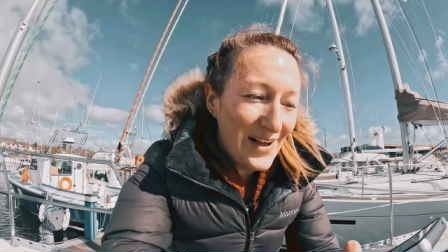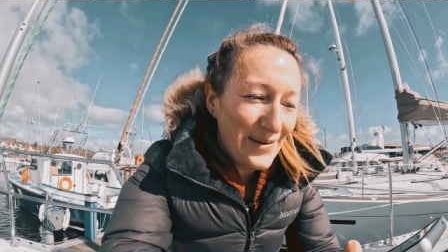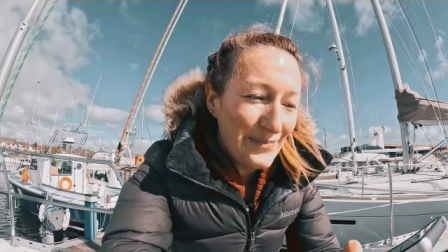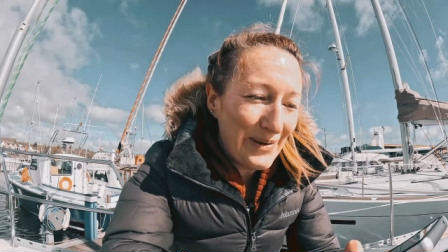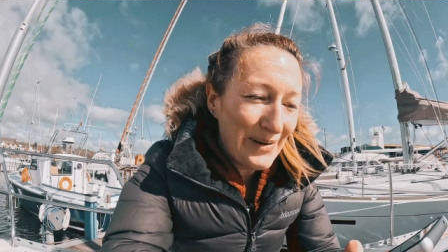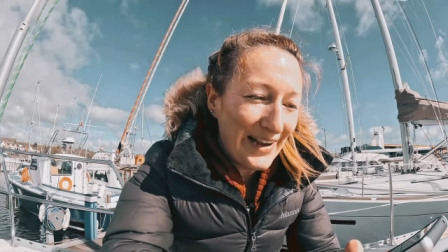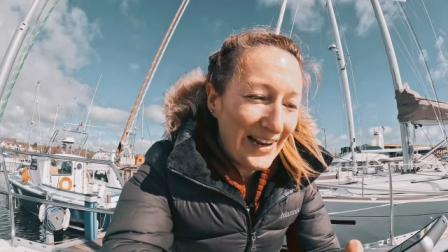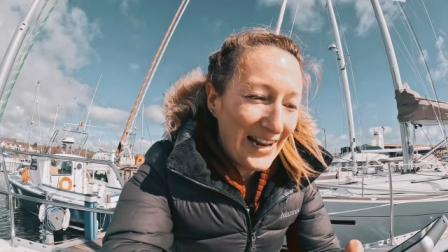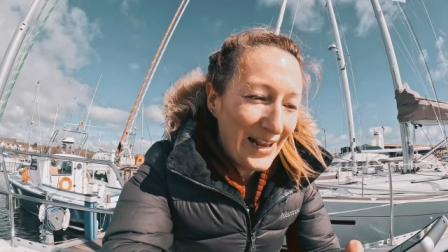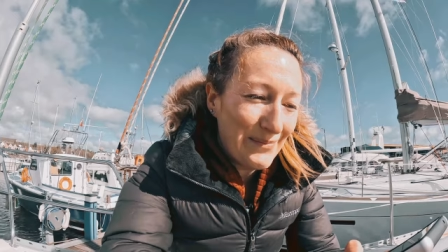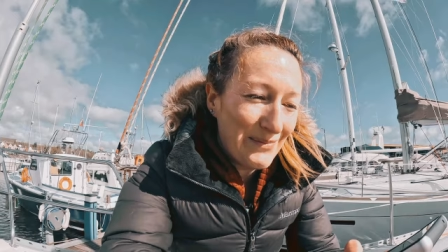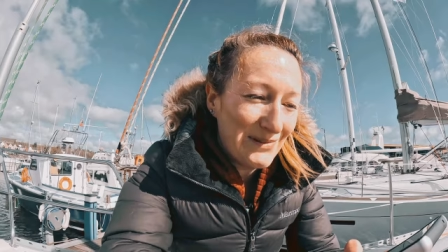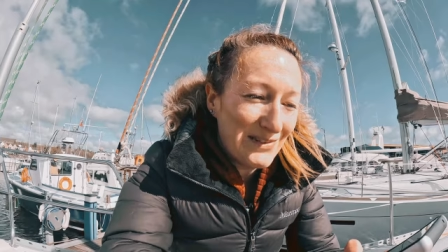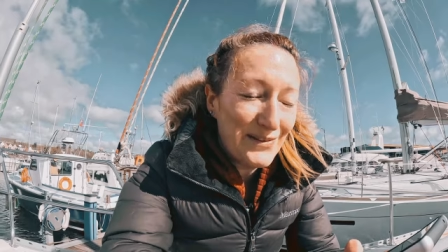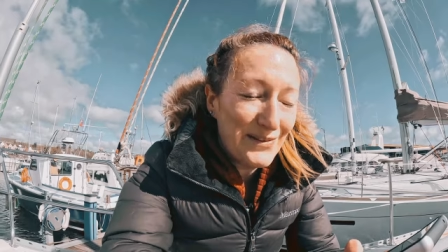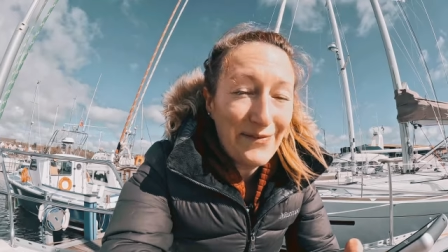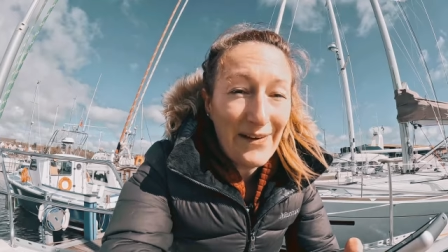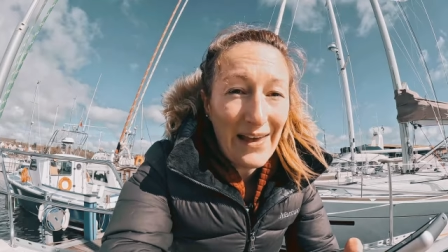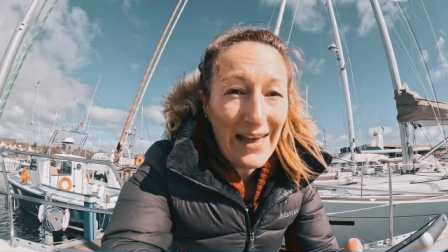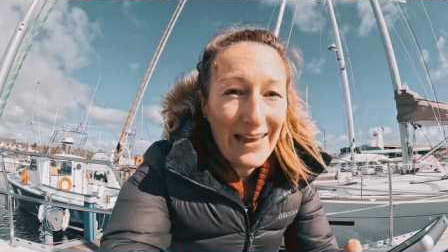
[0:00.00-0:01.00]
my name
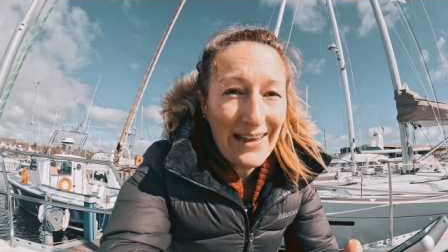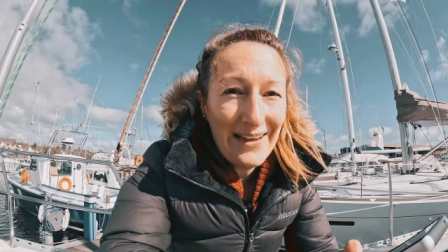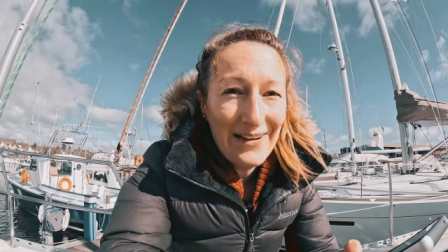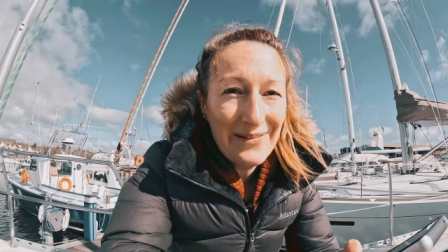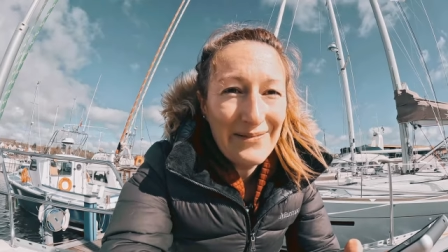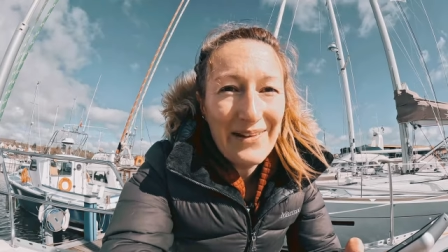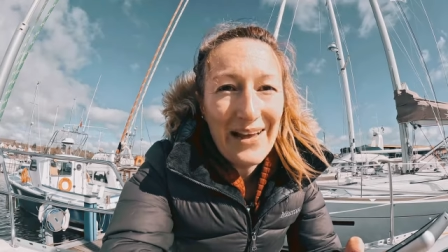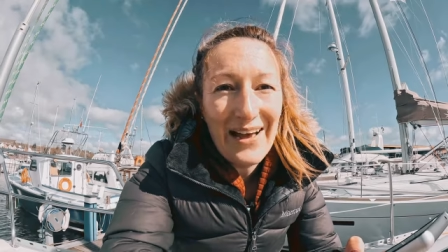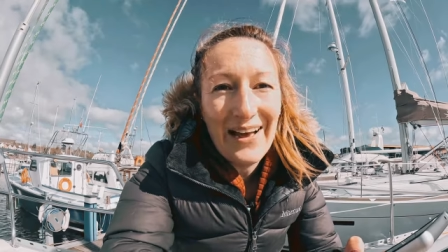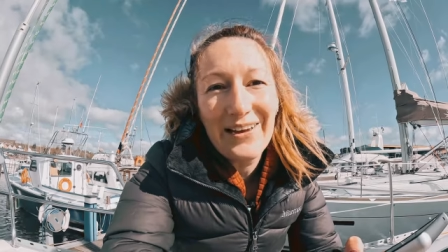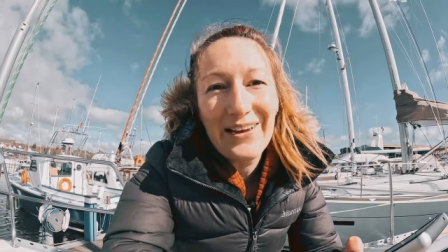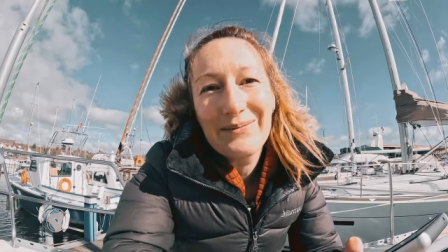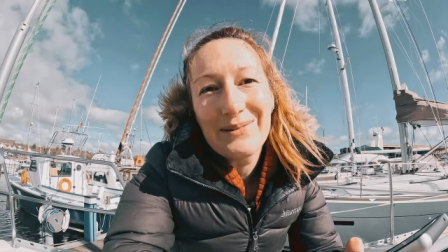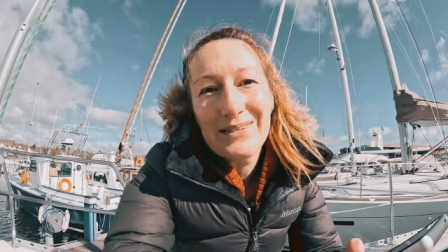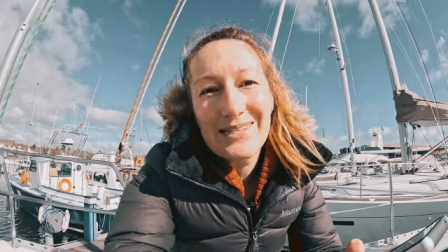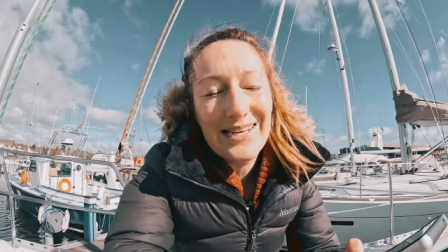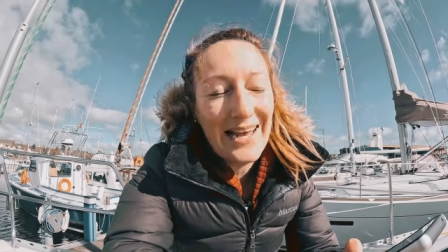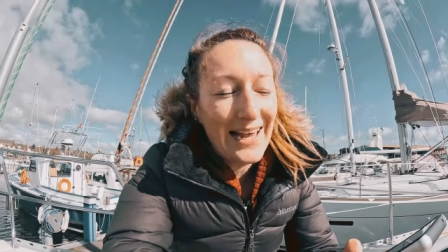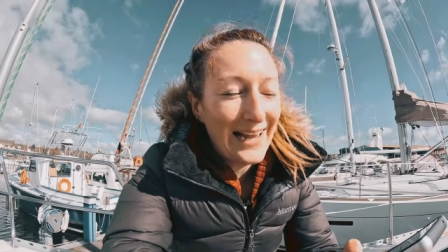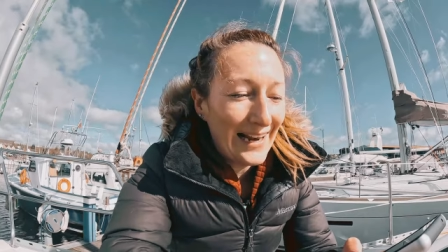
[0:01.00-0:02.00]
is Faye, I am a
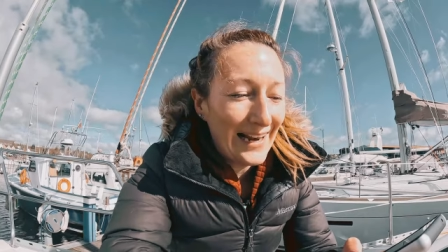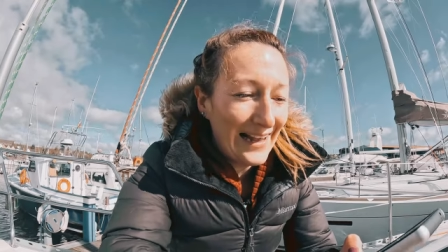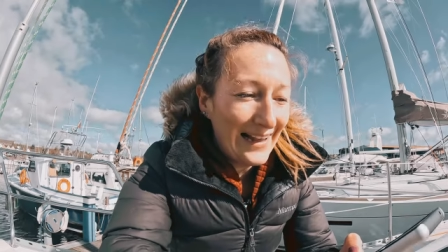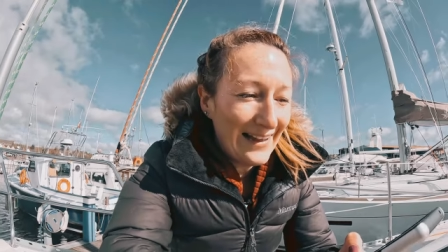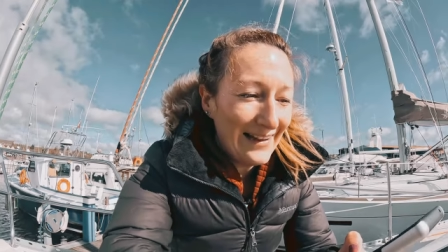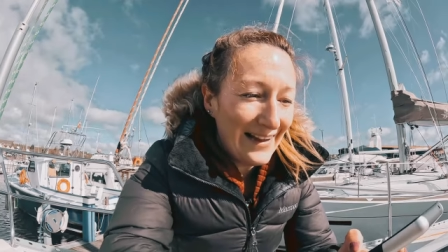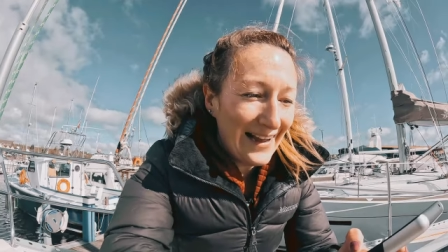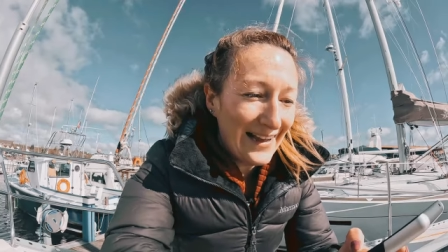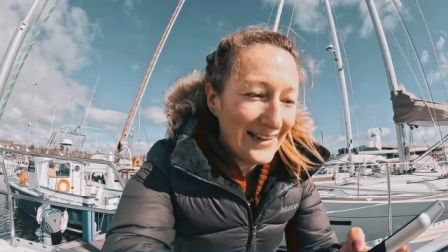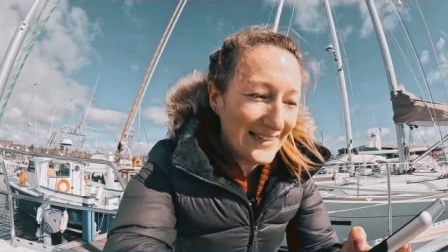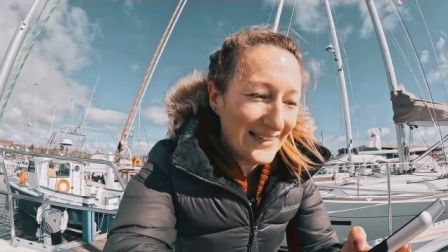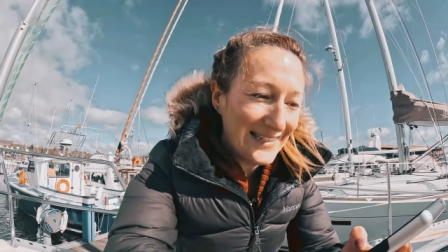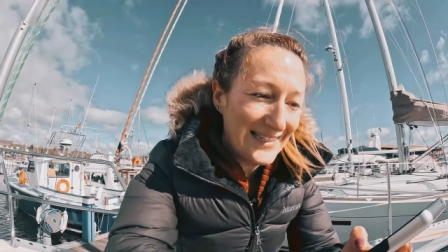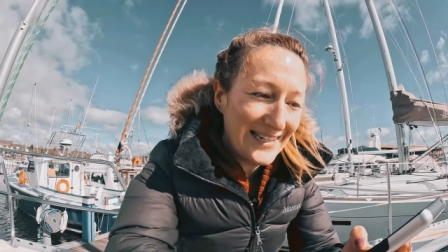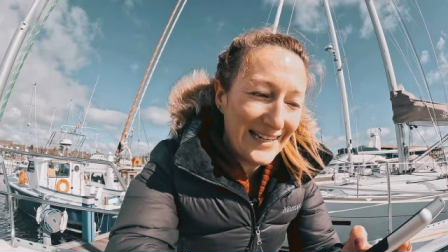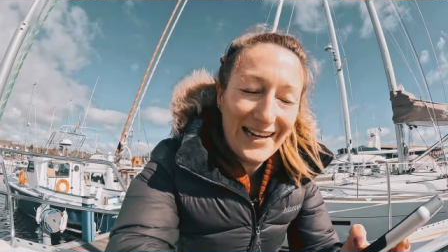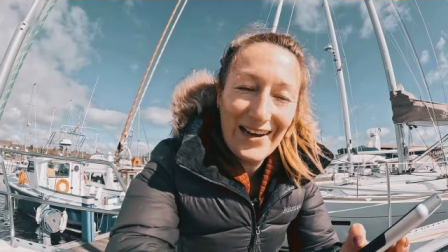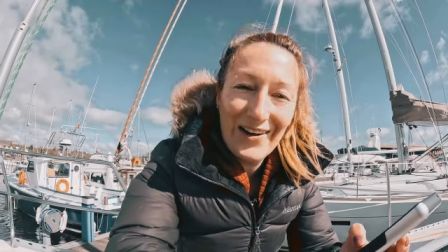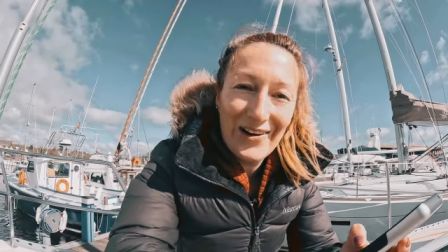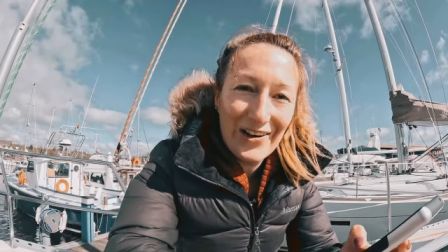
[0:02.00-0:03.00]
sailor and a
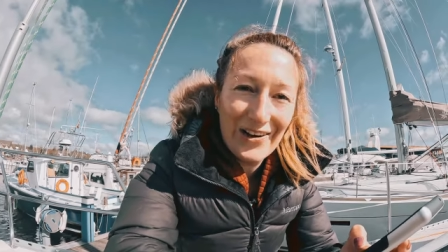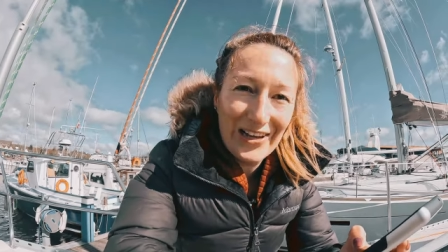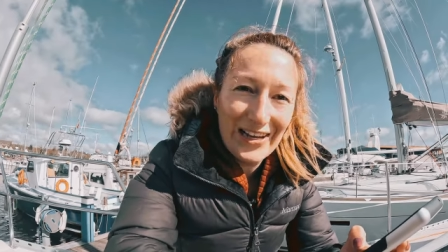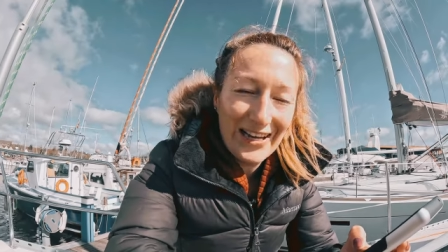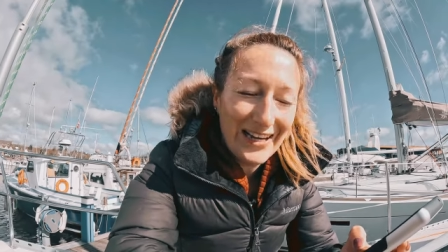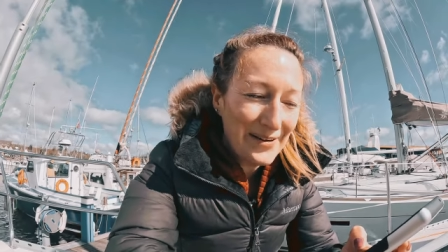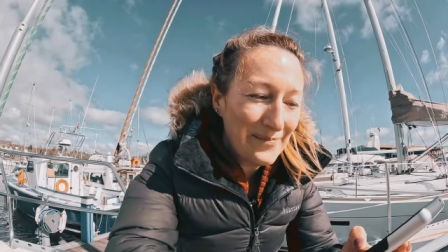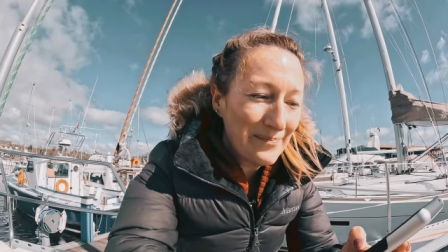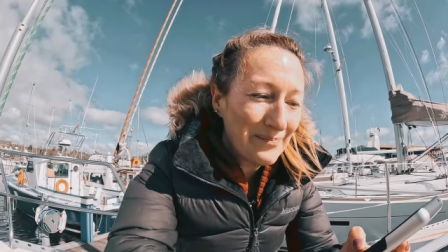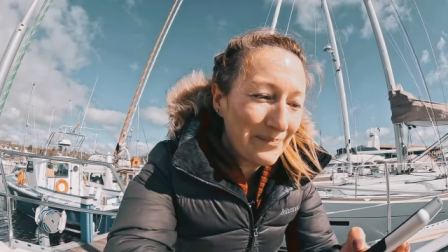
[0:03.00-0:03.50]
teaholic.